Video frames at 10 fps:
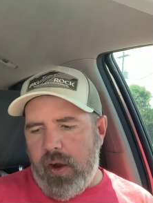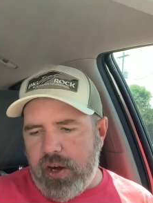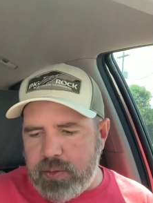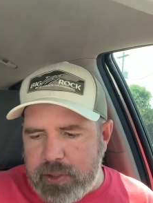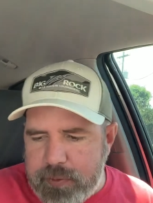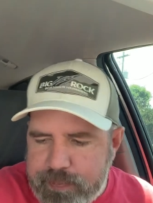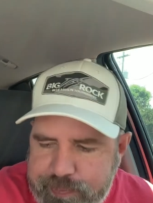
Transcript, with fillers: Hard to beat.